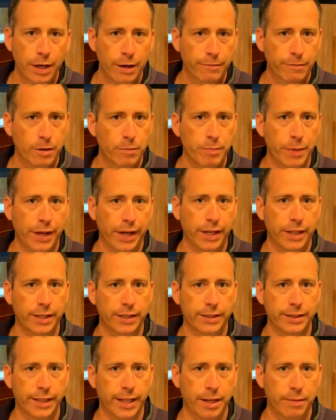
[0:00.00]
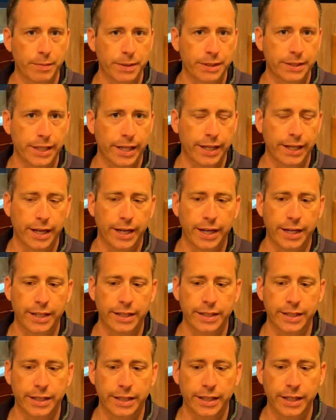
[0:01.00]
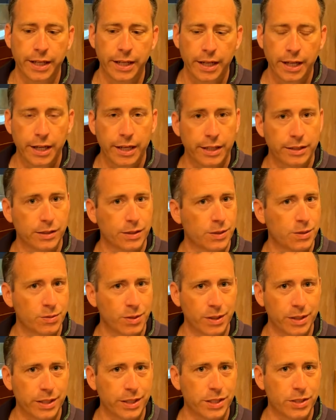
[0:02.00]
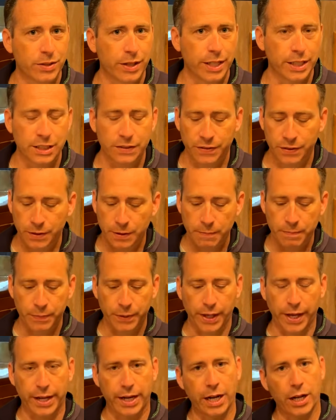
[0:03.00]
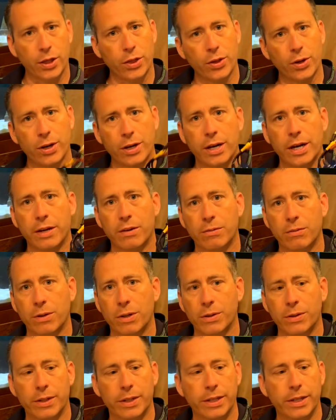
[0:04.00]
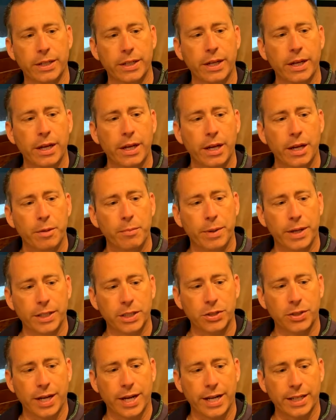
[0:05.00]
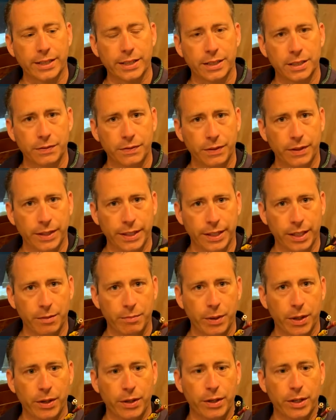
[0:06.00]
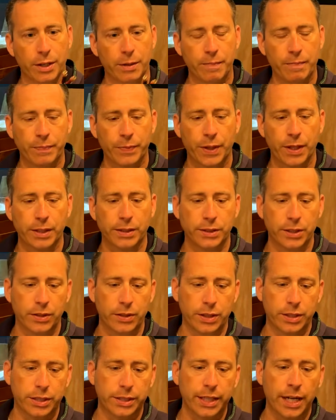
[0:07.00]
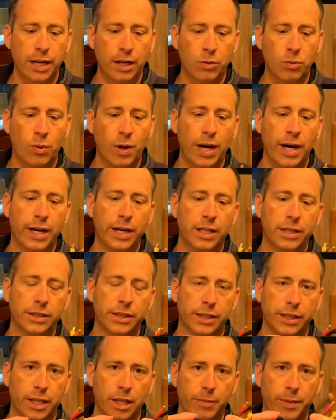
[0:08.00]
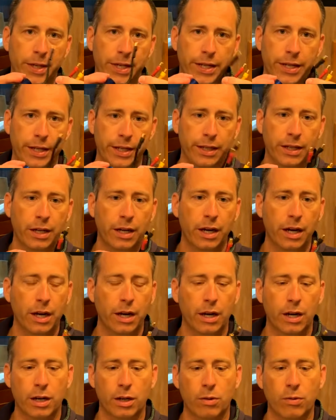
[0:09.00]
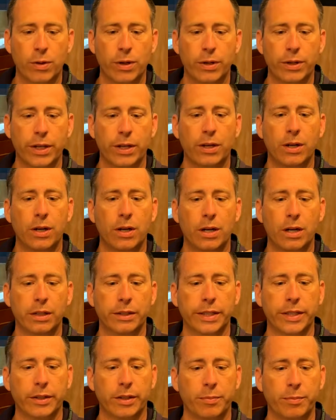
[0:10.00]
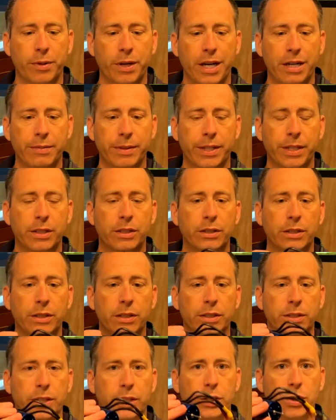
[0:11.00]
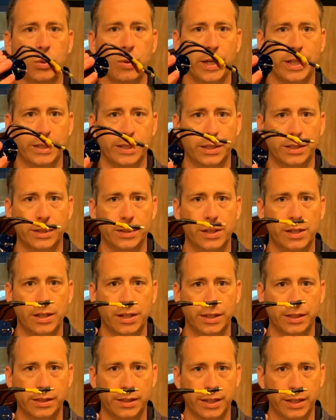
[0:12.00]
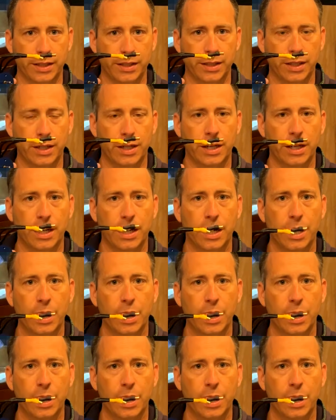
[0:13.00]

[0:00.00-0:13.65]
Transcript: from making the same mistake I did, because it was really stressful and I thought I ruined my Traxxas linear motor. So the stock wires that come on here are really long. They are probably close to twice as long as these are.